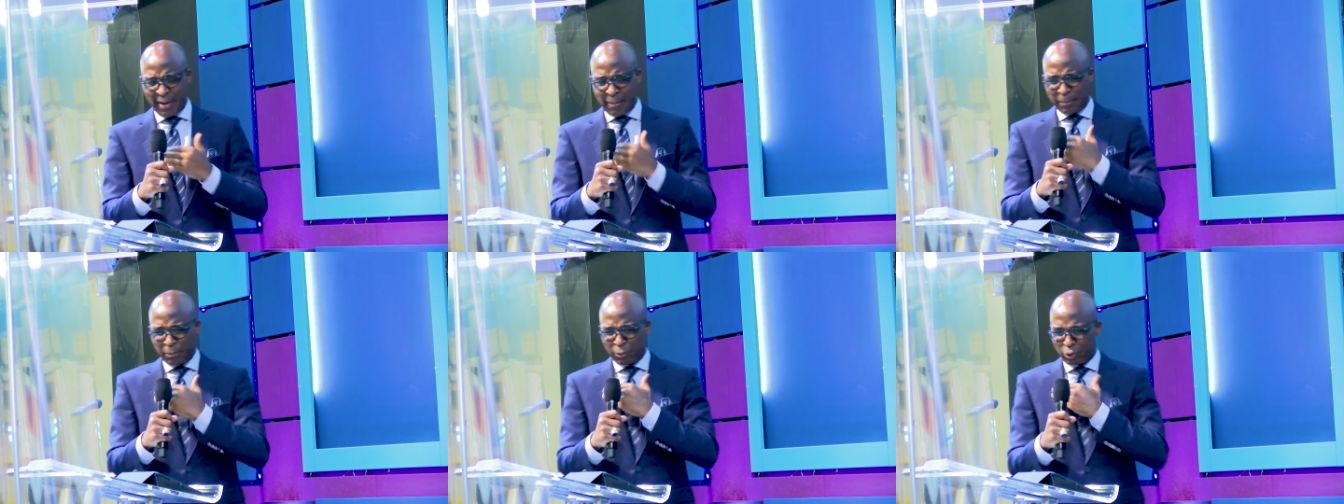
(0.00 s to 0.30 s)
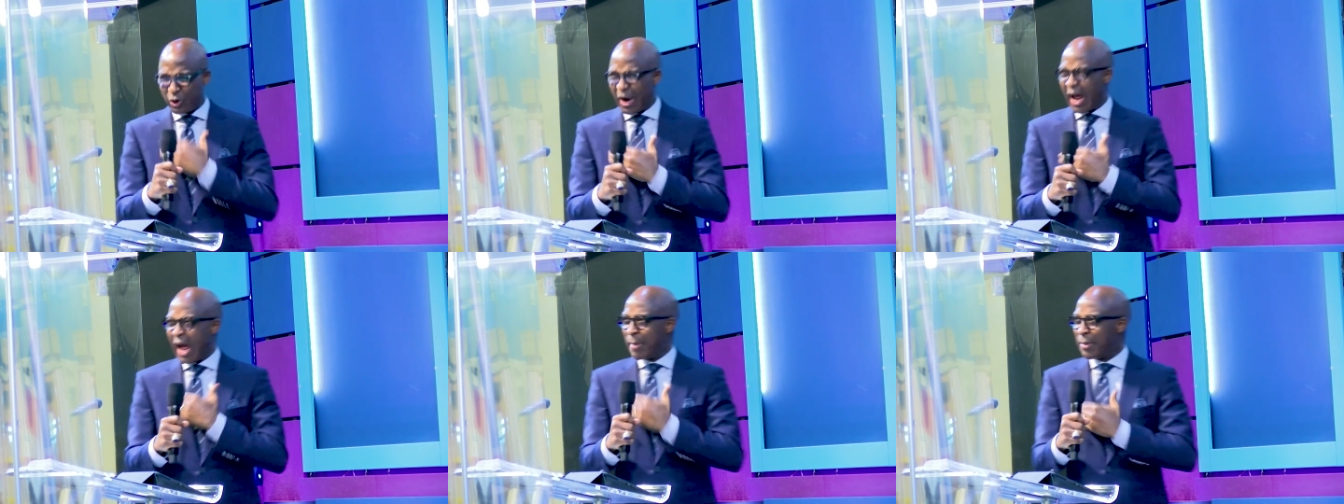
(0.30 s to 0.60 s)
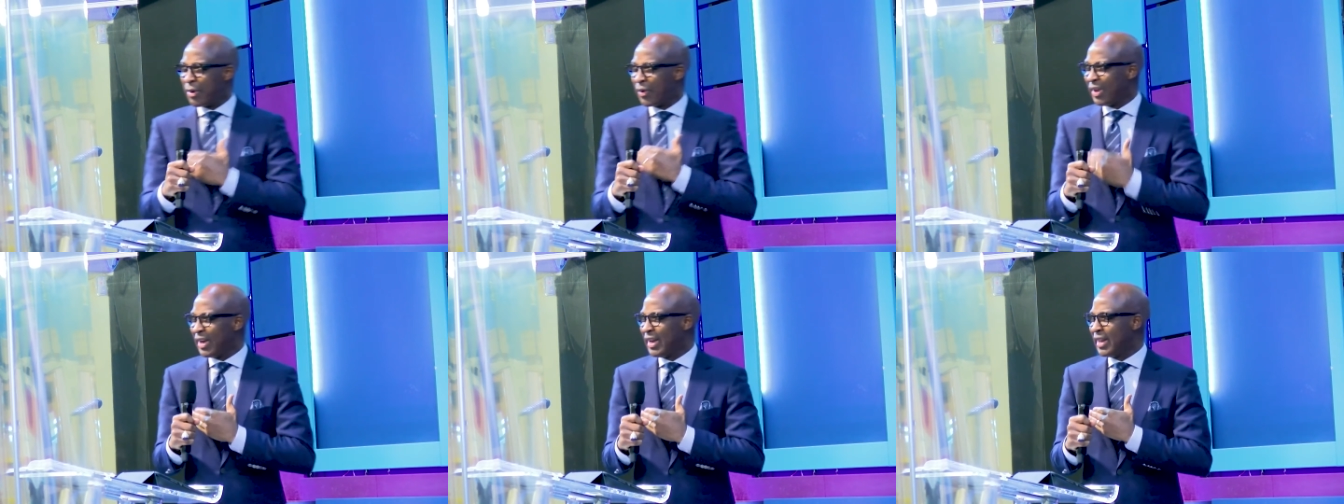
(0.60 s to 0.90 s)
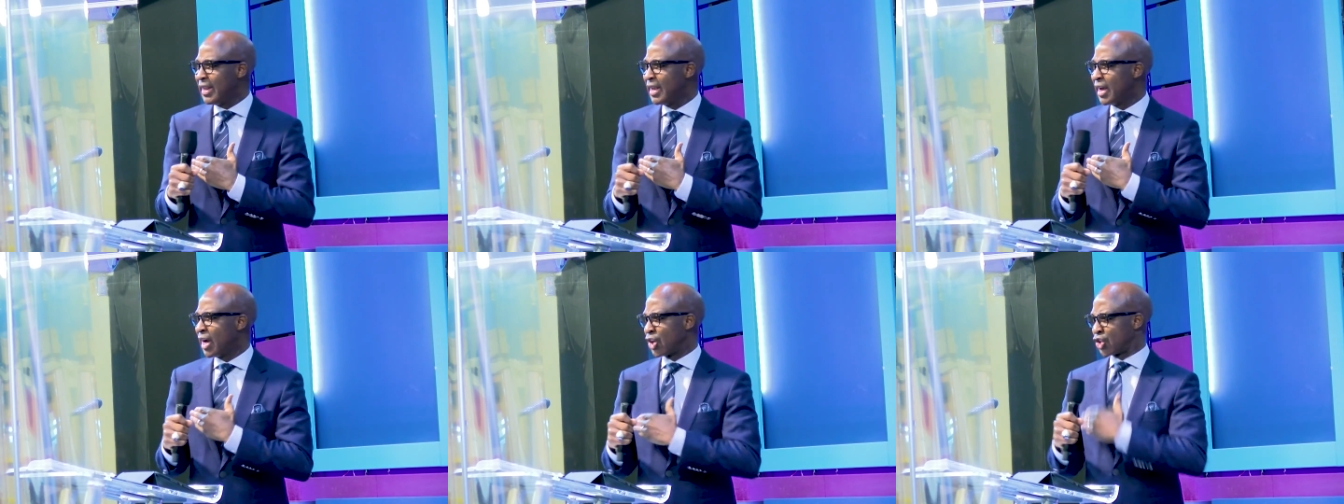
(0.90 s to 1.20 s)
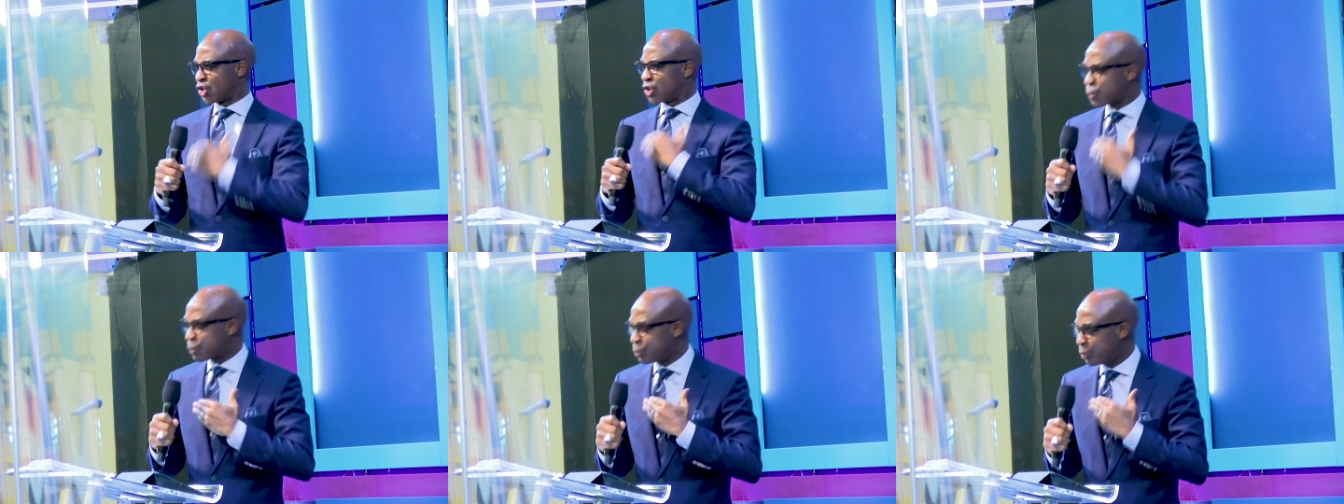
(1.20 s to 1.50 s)
primarily a
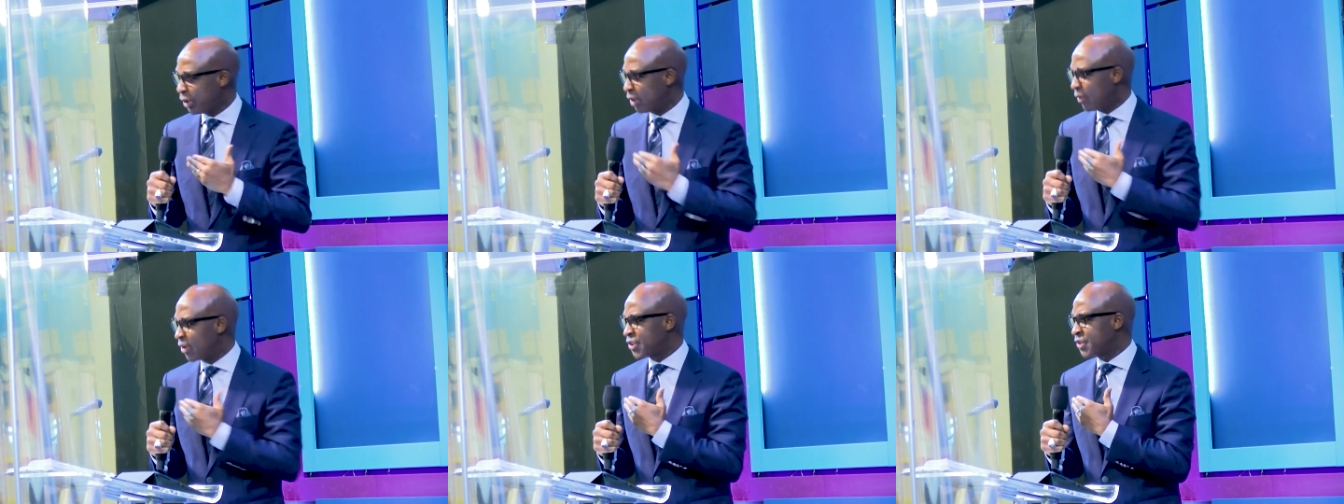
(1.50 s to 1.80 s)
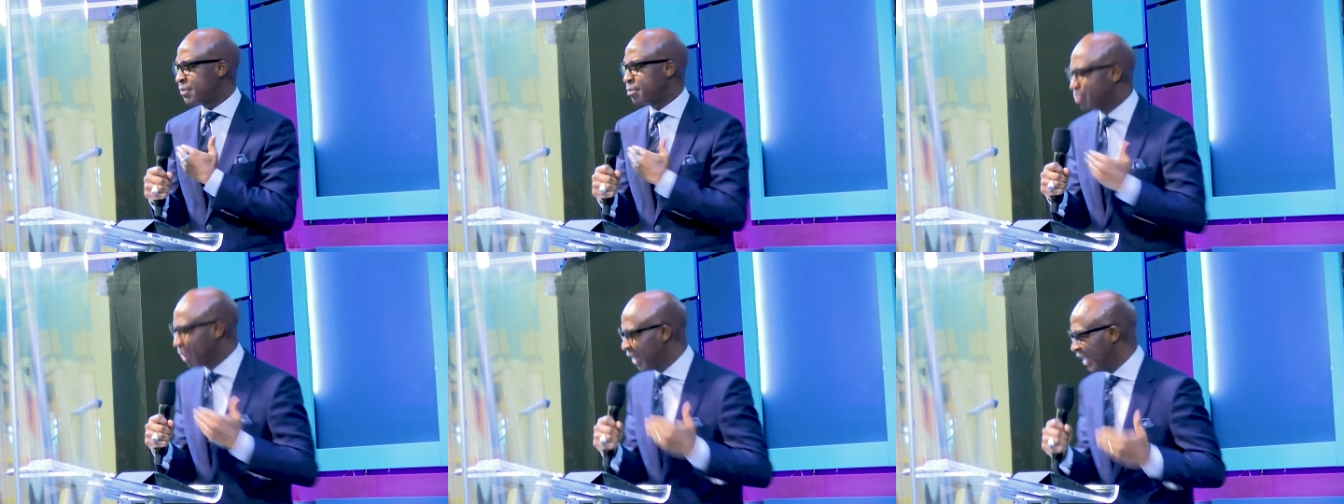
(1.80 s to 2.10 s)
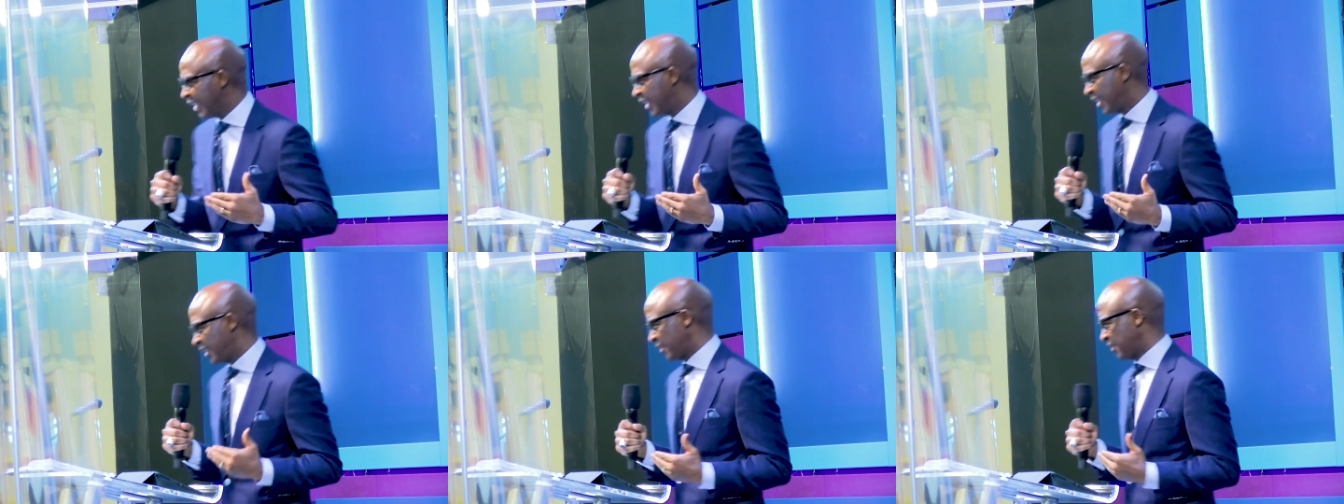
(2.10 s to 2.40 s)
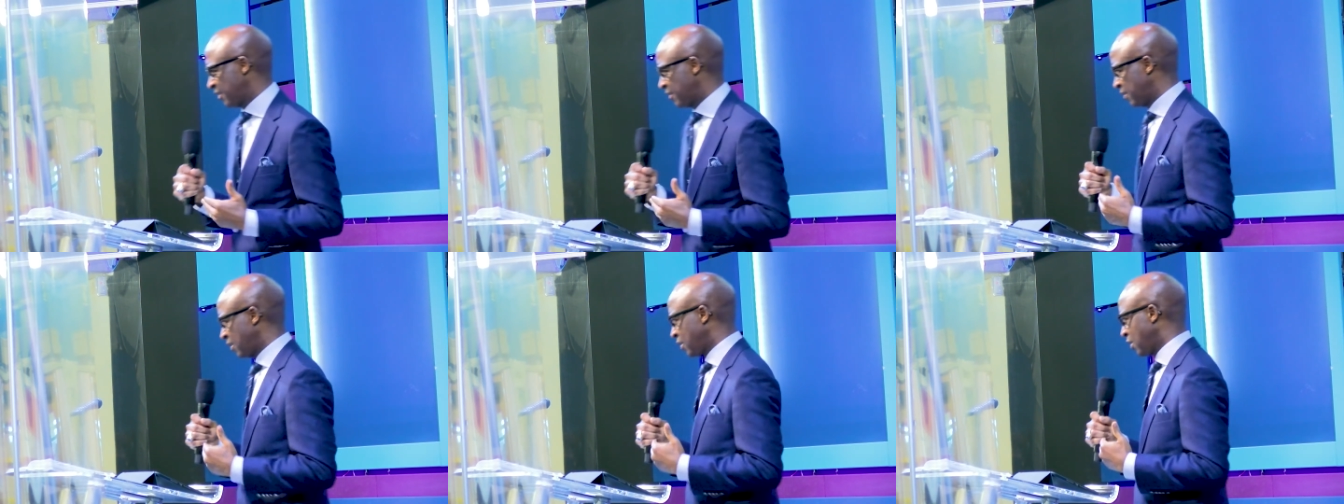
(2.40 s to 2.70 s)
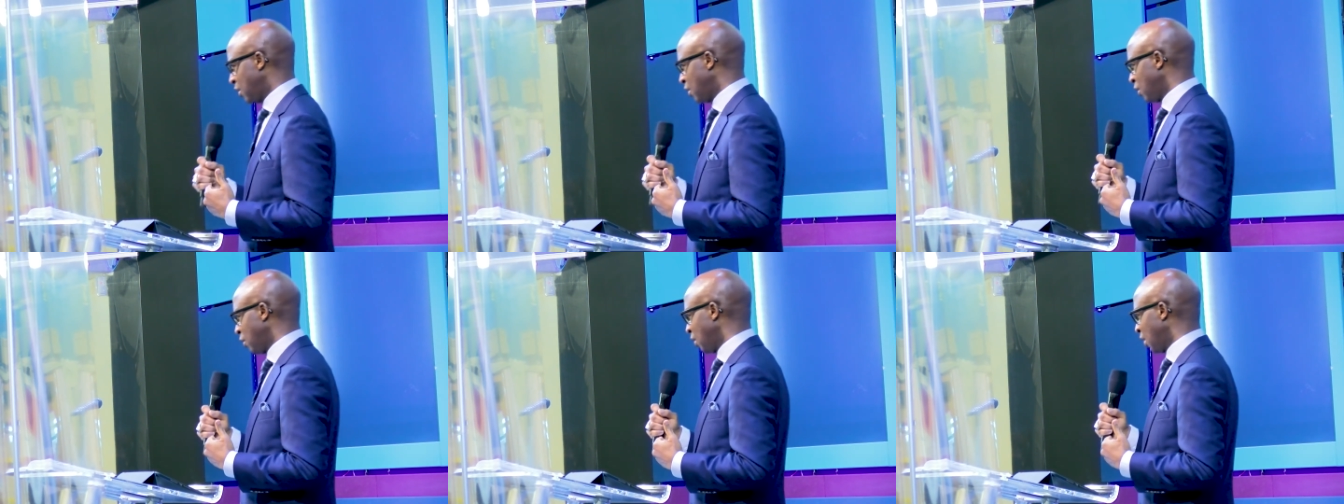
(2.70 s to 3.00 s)
spirit being,
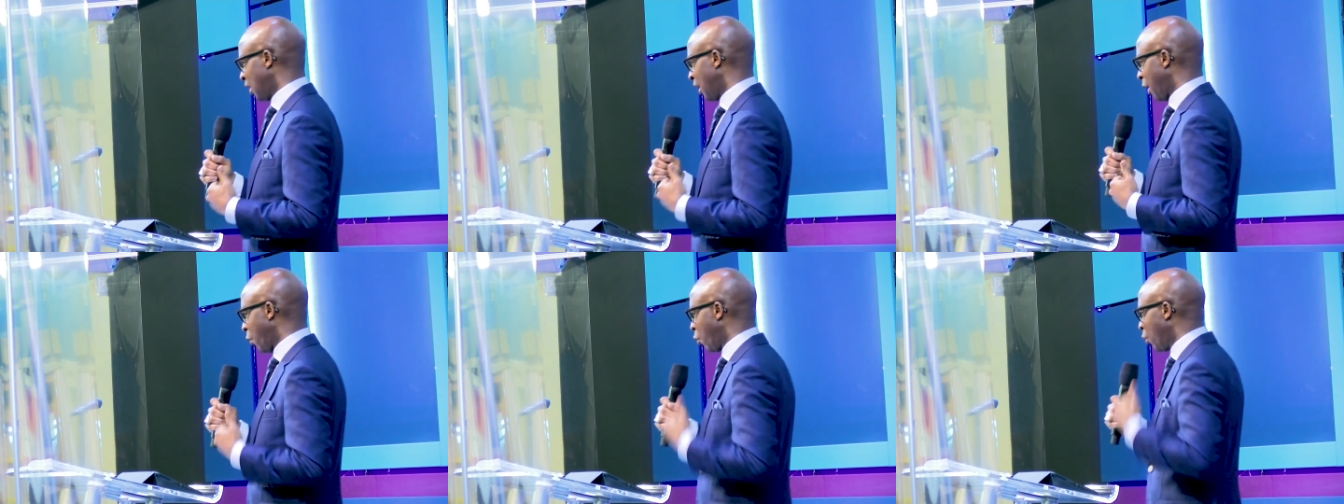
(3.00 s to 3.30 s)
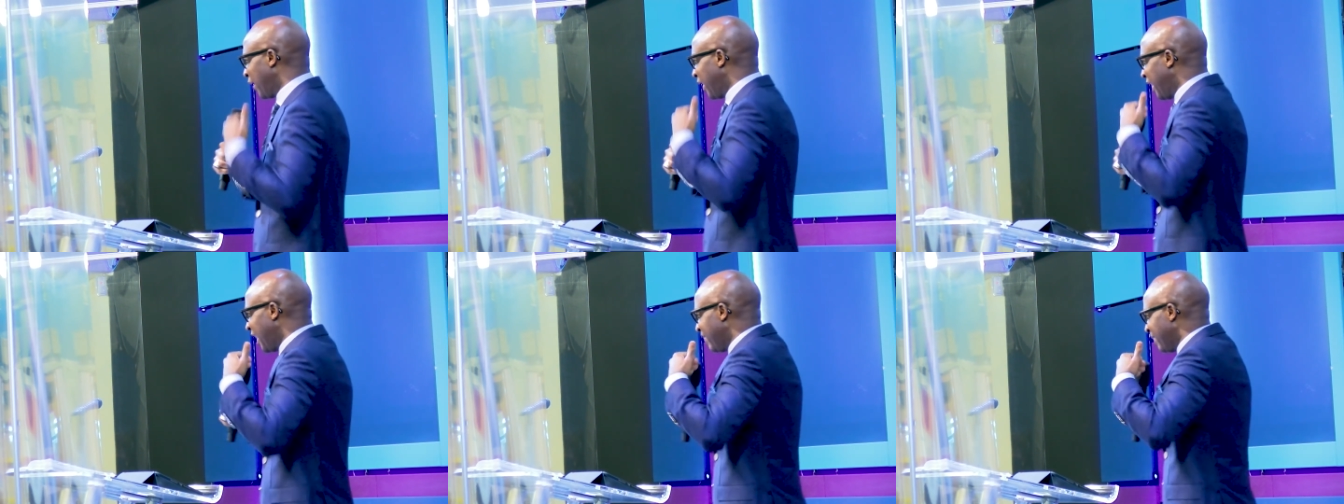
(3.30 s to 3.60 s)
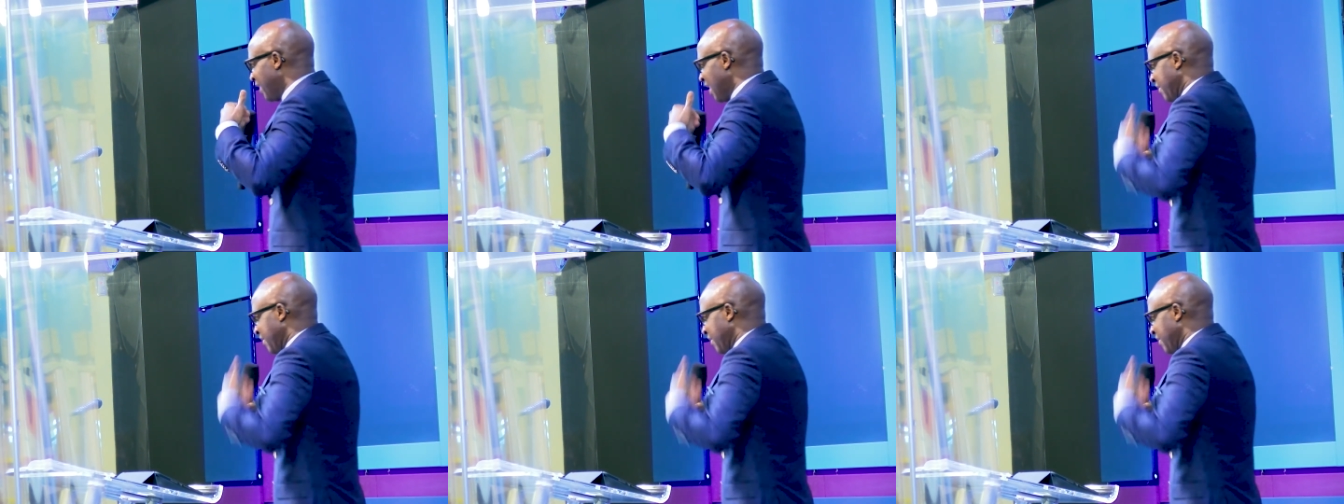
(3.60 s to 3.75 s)
and we live in the